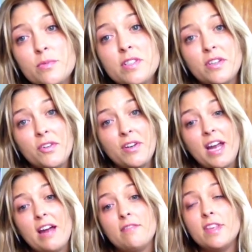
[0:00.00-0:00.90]
We still don't
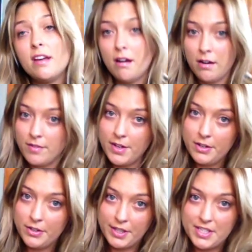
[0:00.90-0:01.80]
have the oven
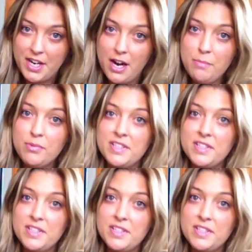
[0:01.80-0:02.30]
hooked up.